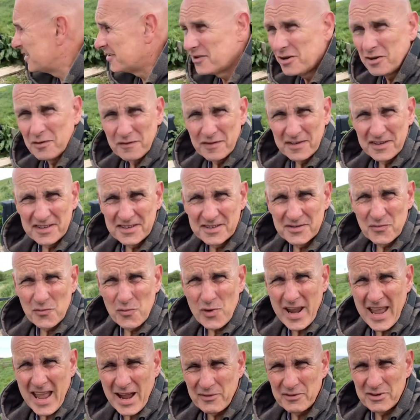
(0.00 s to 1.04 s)
dolphins
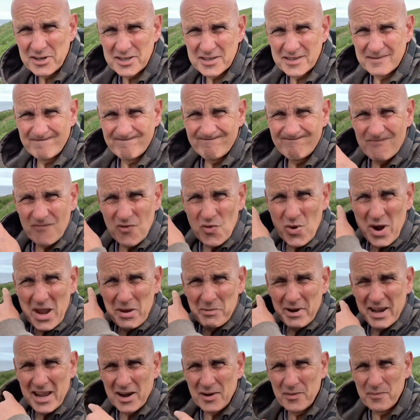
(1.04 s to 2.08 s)
way out,
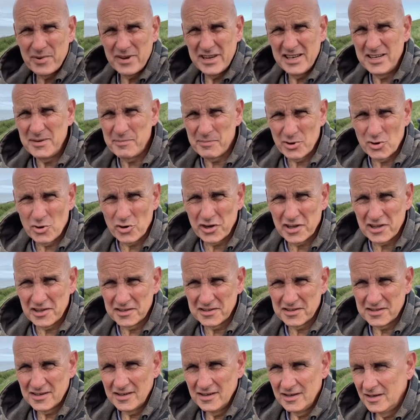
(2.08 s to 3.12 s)
but you need
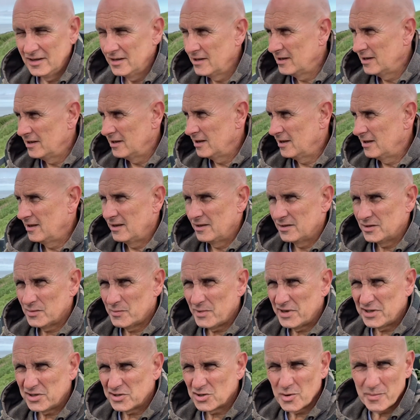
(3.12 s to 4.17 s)
binoculars. So I
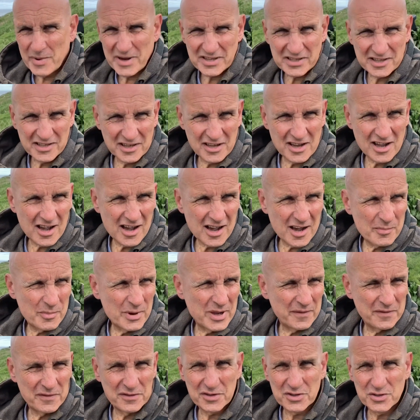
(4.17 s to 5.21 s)
might just go back to the car,
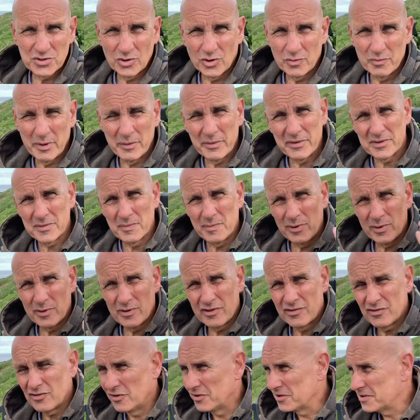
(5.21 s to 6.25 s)
wait for the storm maybe to blow
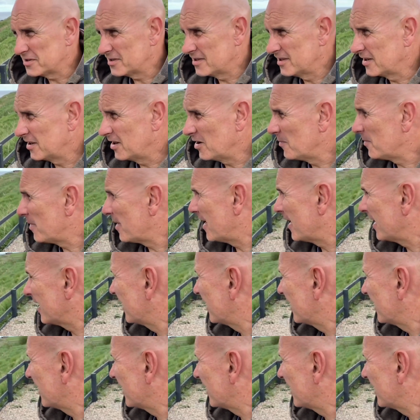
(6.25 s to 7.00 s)
across, then come back